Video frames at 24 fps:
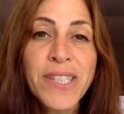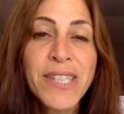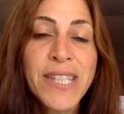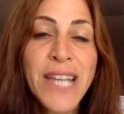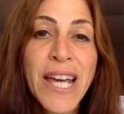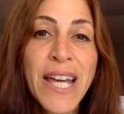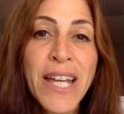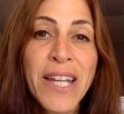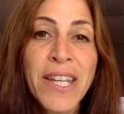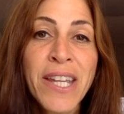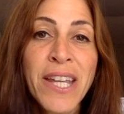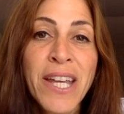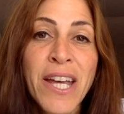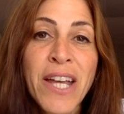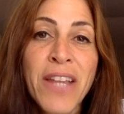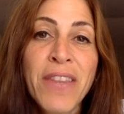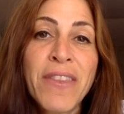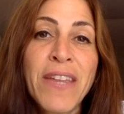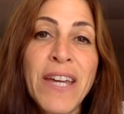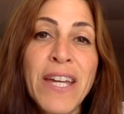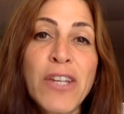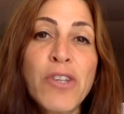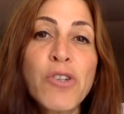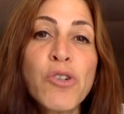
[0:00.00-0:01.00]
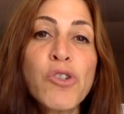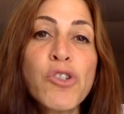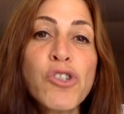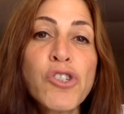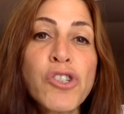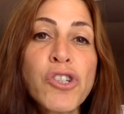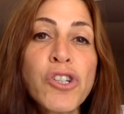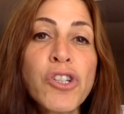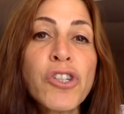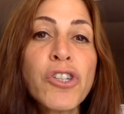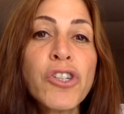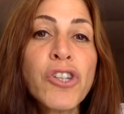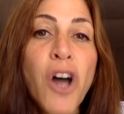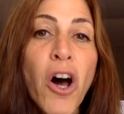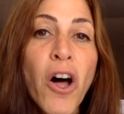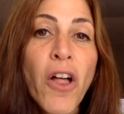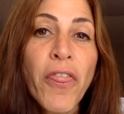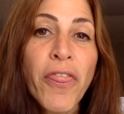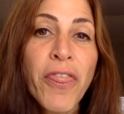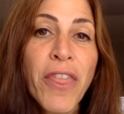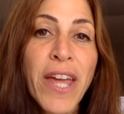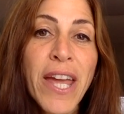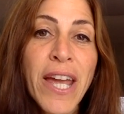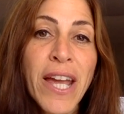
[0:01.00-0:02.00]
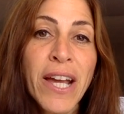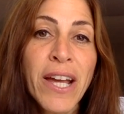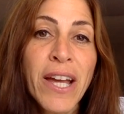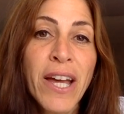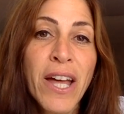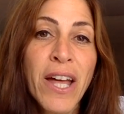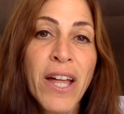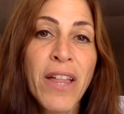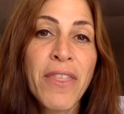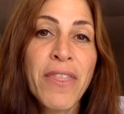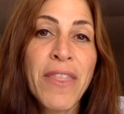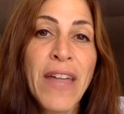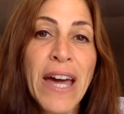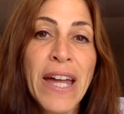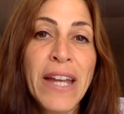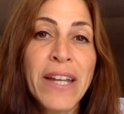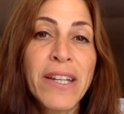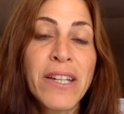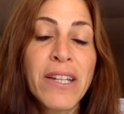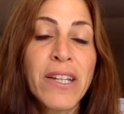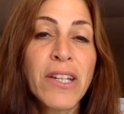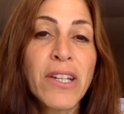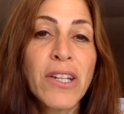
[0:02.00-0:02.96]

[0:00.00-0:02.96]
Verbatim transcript: said that you should not think that